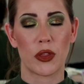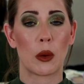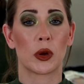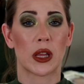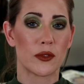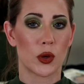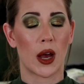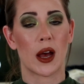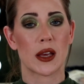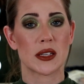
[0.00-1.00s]
they would give you
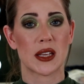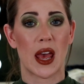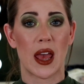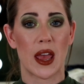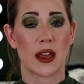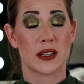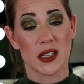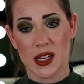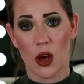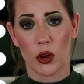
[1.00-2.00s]
guys a
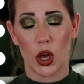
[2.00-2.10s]
discount